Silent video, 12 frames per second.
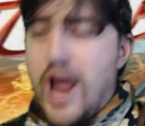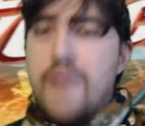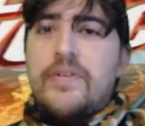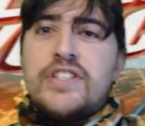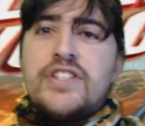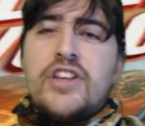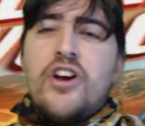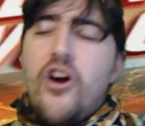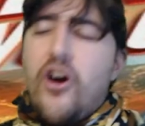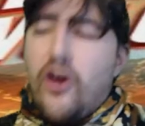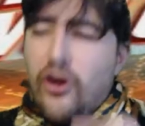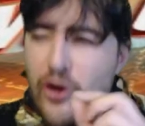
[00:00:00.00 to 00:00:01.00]
graphics
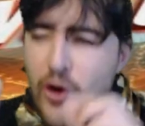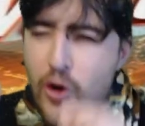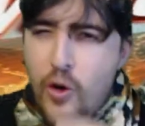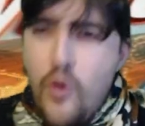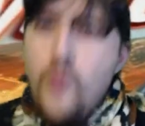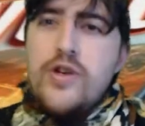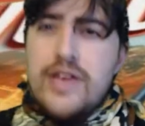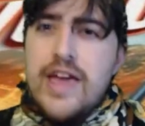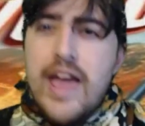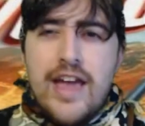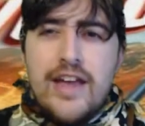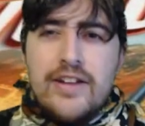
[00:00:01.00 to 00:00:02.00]
are
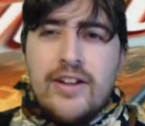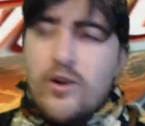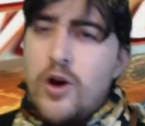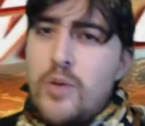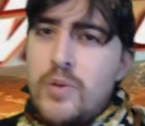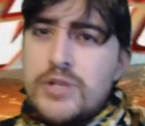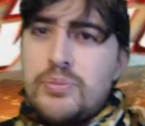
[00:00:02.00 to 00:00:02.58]
okay. They're